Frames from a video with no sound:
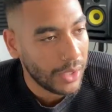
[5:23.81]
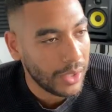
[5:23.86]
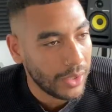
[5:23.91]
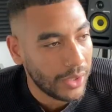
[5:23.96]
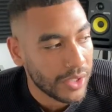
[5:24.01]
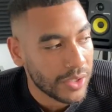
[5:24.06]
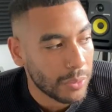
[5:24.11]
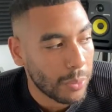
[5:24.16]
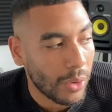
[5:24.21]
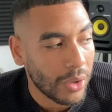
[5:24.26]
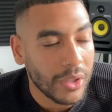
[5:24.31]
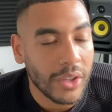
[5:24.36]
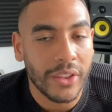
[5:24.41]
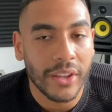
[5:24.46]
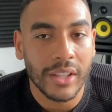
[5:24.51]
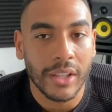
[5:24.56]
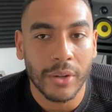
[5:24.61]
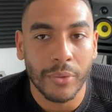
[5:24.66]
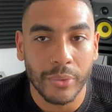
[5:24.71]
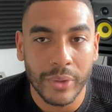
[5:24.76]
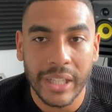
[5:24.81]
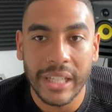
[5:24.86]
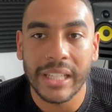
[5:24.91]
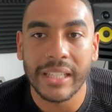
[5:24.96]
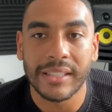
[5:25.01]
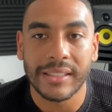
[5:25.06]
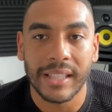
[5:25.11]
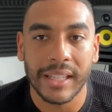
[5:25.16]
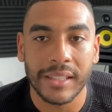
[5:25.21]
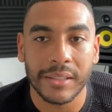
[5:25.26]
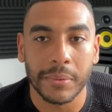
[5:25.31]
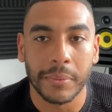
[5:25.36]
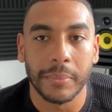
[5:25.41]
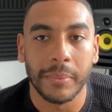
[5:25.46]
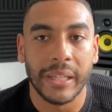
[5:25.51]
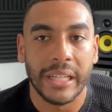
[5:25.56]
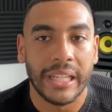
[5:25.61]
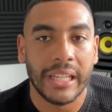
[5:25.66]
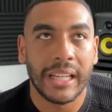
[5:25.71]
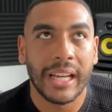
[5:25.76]
There's one thing that really sticks with
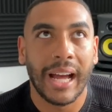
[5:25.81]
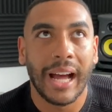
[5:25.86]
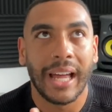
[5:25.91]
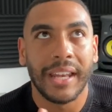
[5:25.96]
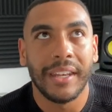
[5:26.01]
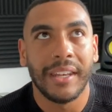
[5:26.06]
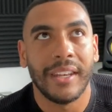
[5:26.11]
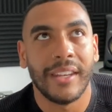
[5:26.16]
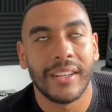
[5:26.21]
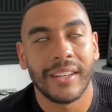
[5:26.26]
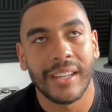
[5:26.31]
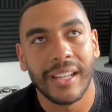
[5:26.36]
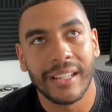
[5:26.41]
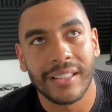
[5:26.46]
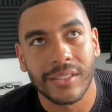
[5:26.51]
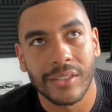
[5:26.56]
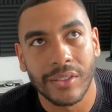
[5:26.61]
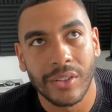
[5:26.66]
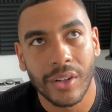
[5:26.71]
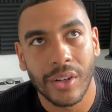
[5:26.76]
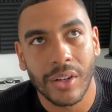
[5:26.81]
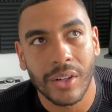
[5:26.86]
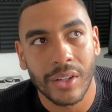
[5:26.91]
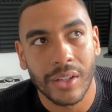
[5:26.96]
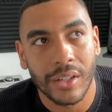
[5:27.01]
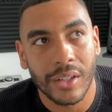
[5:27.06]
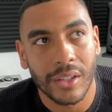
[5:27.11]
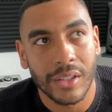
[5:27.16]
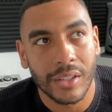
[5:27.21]
me, and it's not,